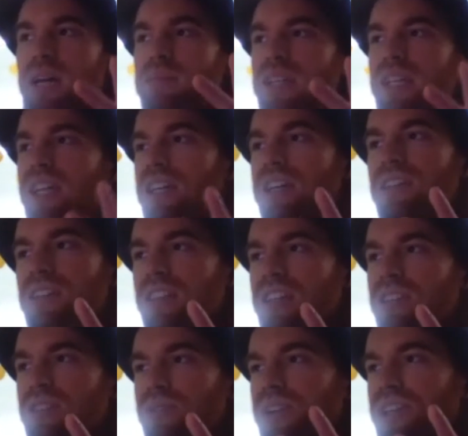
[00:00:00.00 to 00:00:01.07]
digging into the
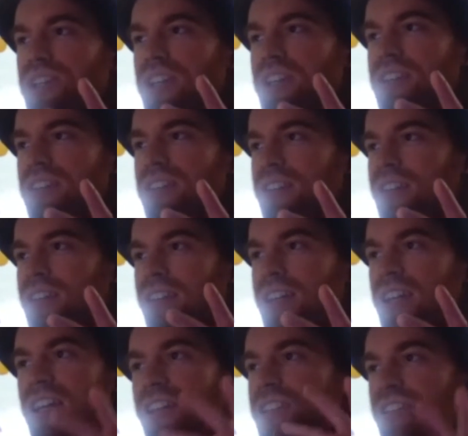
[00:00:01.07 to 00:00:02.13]
intuitions
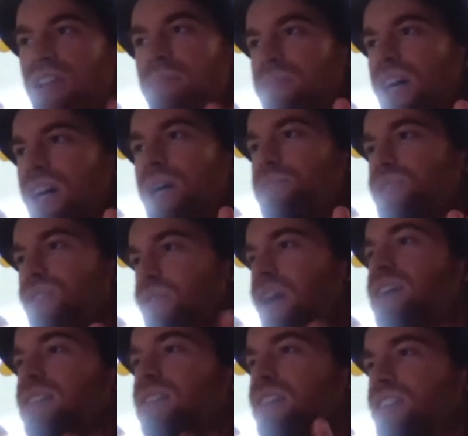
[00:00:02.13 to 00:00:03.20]
is sometimes the
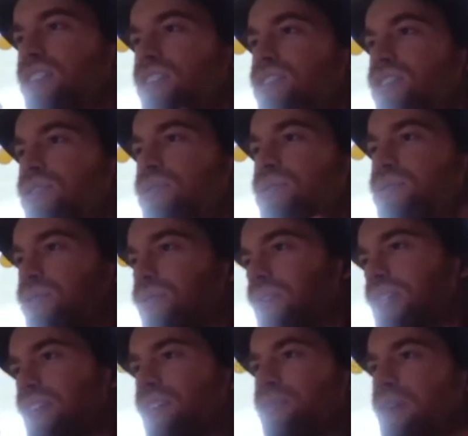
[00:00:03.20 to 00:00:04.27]
right thing to do to
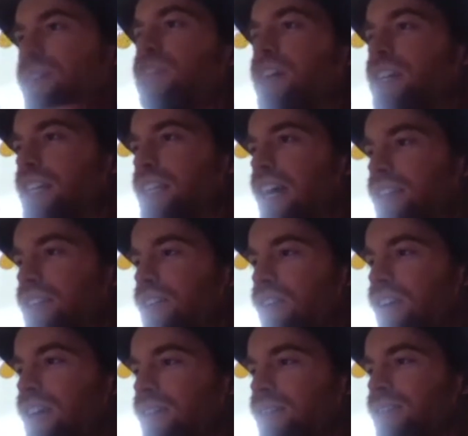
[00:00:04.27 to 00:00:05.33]
accelerate finding that
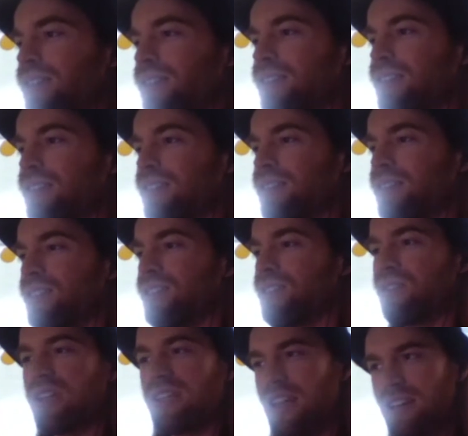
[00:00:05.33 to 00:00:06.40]
theory. So
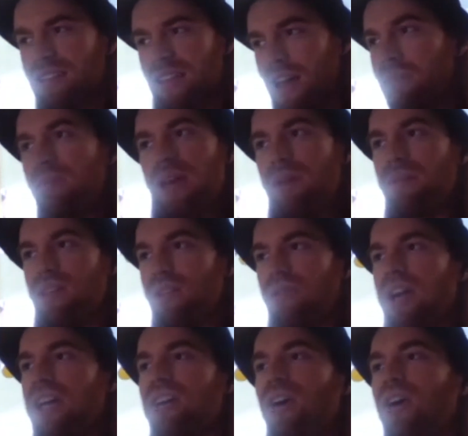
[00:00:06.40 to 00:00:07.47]
like that may be the
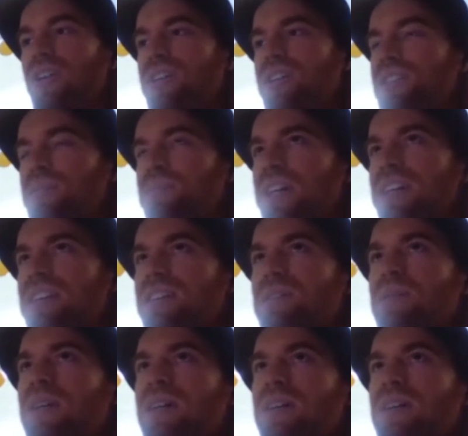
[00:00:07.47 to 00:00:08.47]
right call in some cases,